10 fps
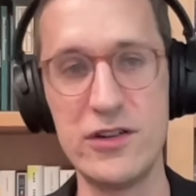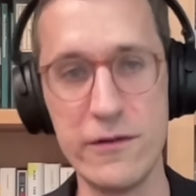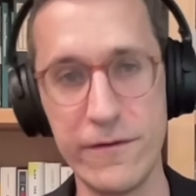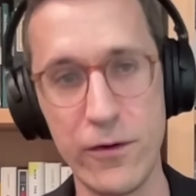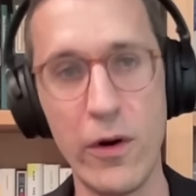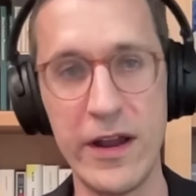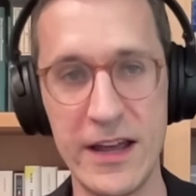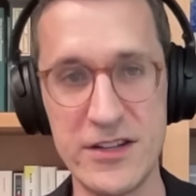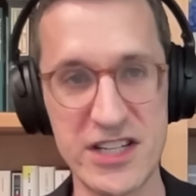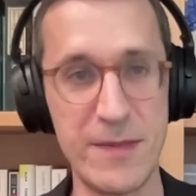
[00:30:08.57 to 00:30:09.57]

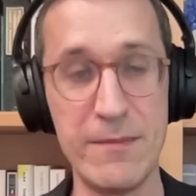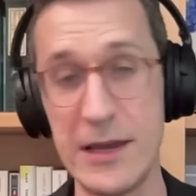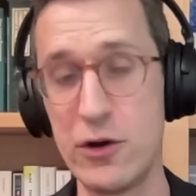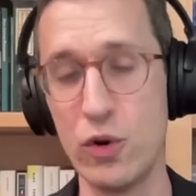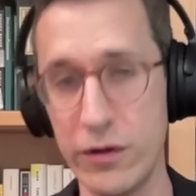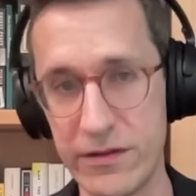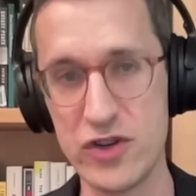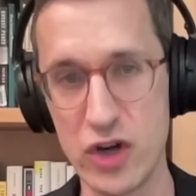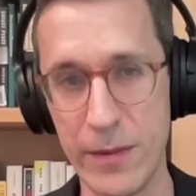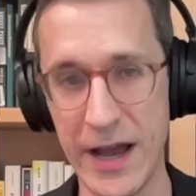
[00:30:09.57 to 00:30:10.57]
euphoria just by being cooler than
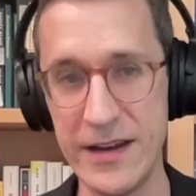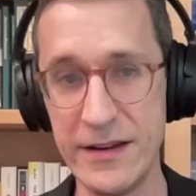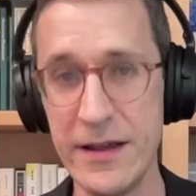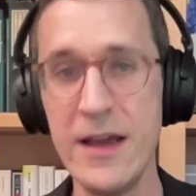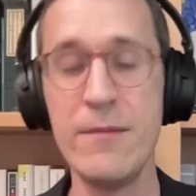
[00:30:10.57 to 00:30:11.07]
Joe Biden